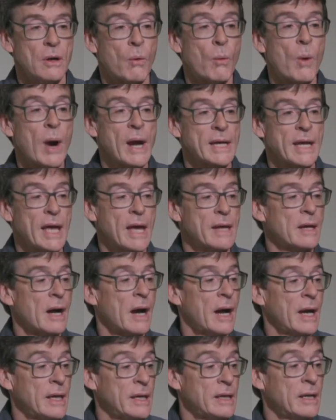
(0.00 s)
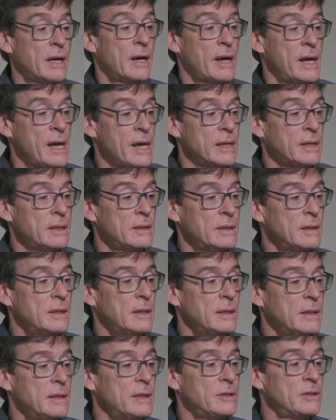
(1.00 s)
Why can't IAIA
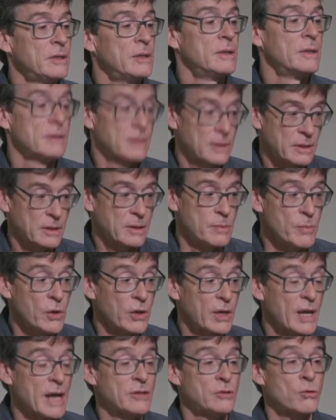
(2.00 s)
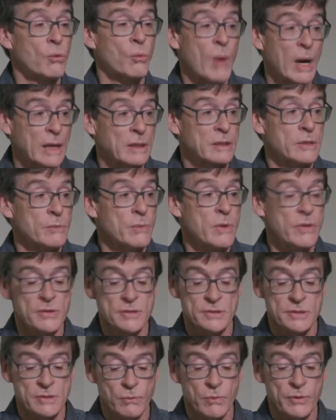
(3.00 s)
communicate directly
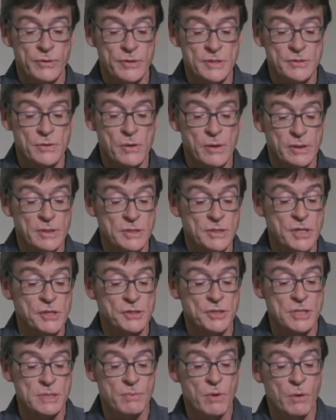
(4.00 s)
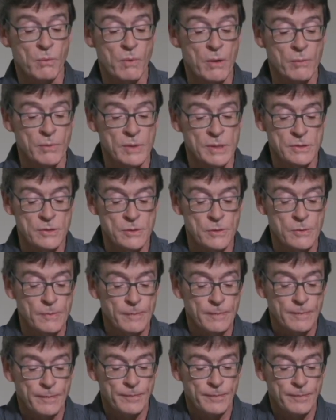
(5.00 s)
with these organizations about what we do?